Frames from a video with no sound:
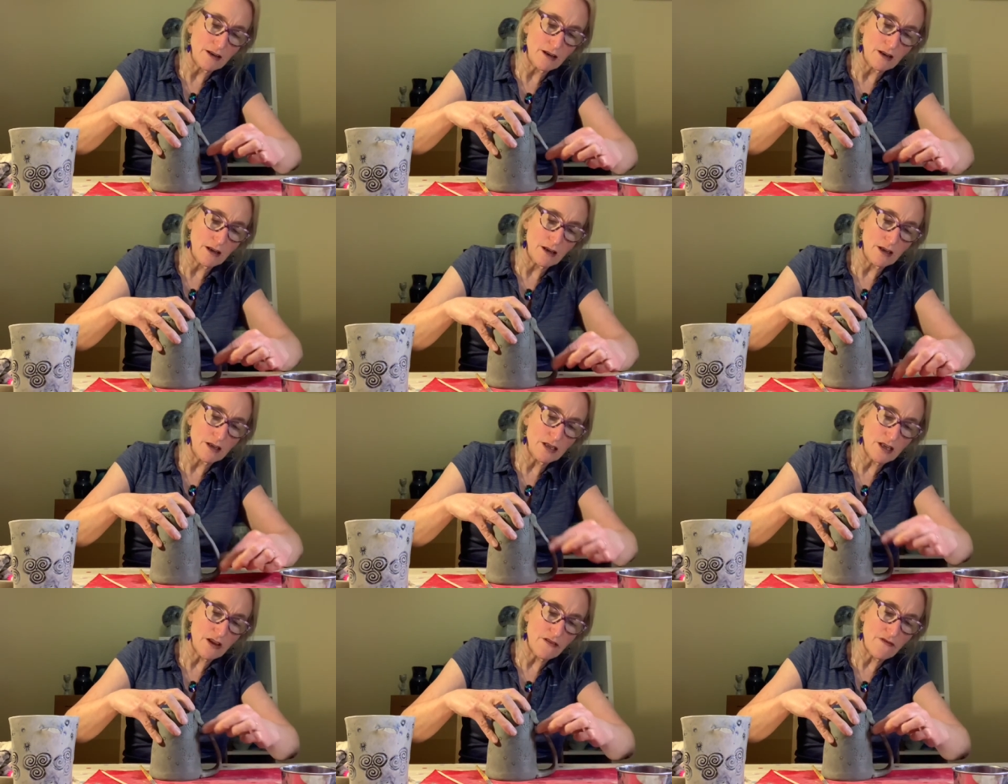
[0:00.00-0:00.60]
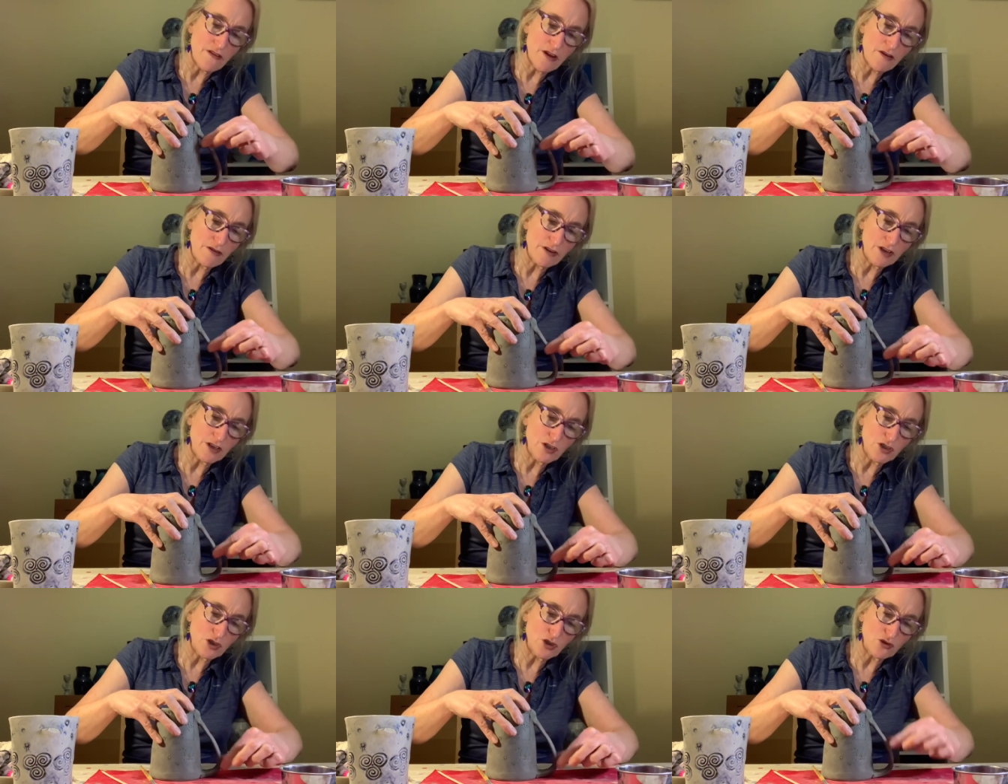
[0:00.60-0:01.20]
is a very
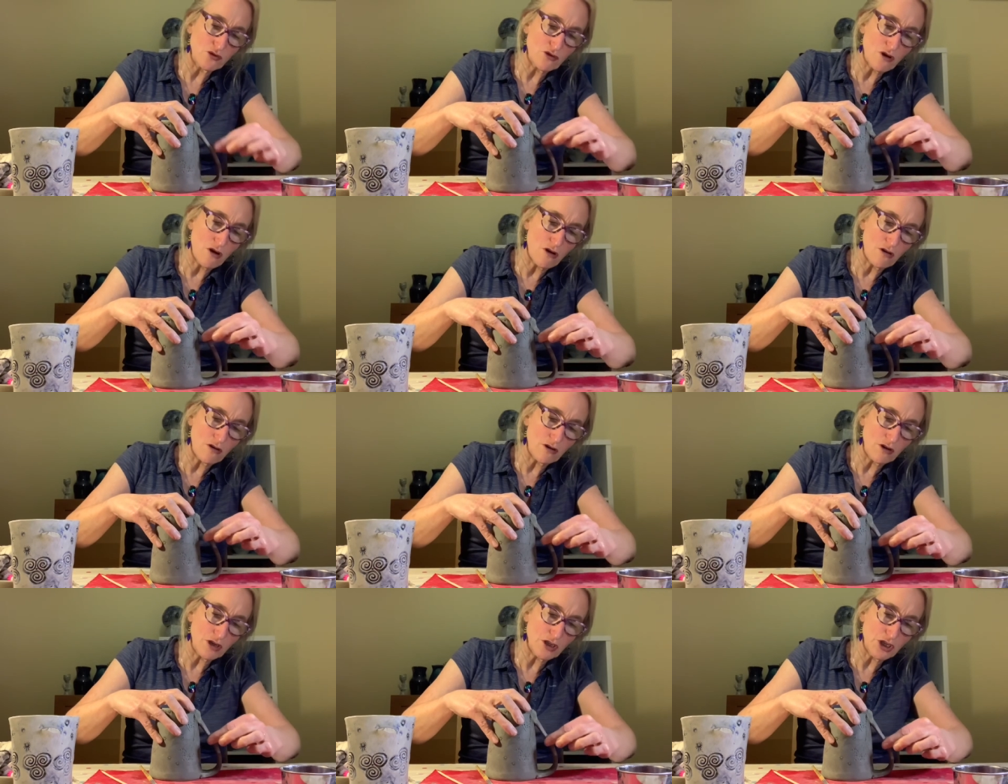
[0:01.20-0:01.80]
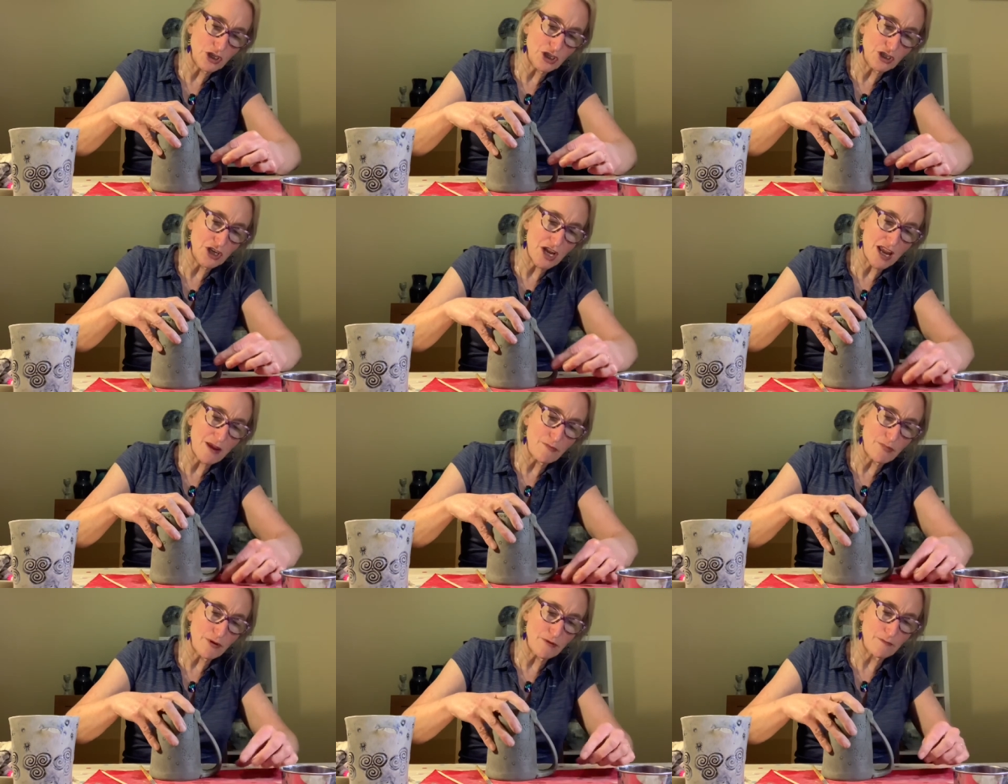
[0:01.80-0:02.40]
strong
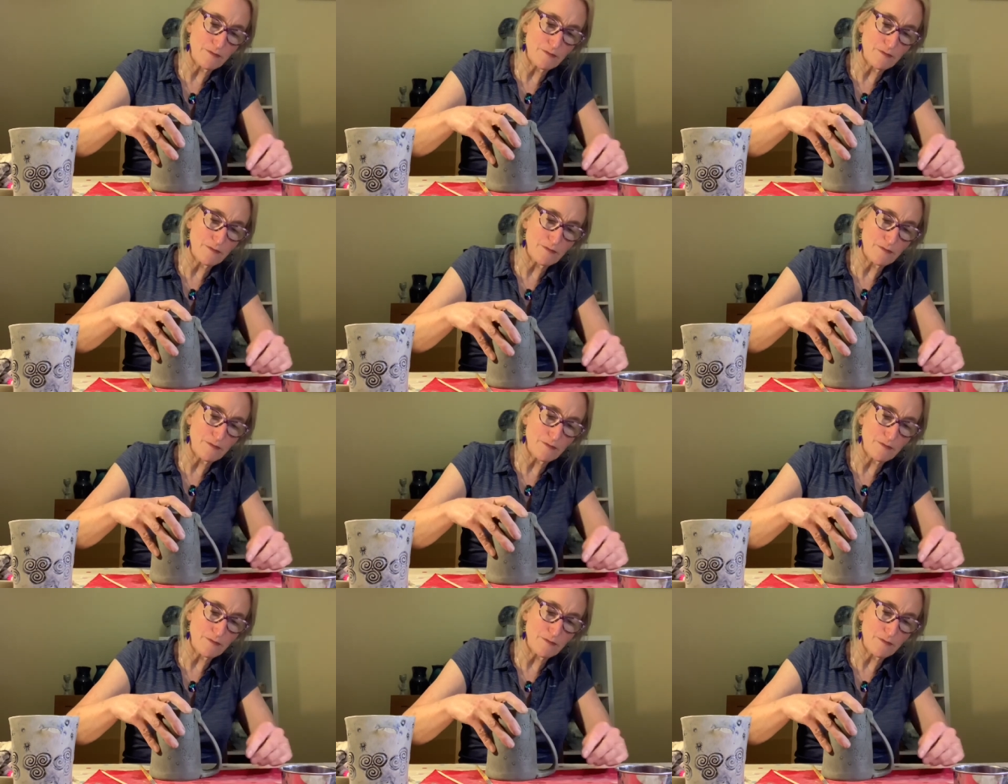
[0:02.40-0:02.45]
shape,